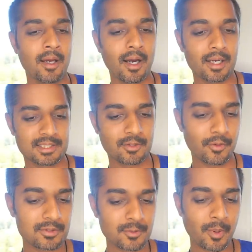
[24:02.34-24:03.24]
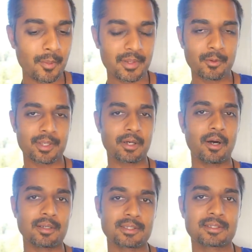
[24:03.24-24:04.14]
Uh, so those are probably the only
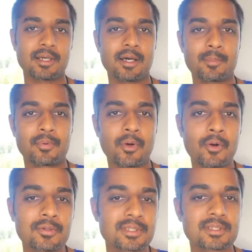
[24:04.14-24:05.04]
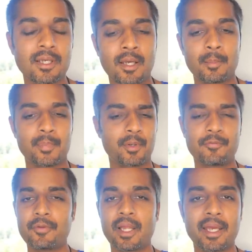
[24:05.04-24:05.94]
cons. Uh, pros,
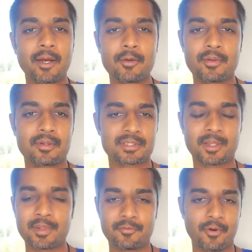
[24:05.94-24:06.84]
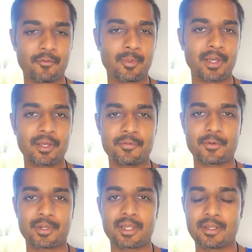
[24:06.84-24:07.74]
beautiful layout. There's something for everybody. If
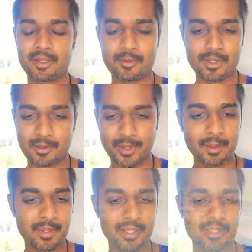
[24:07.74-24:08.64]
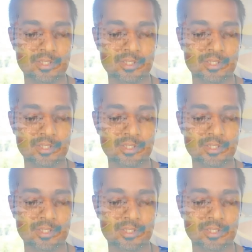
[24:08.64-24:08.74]
you're you know a little baby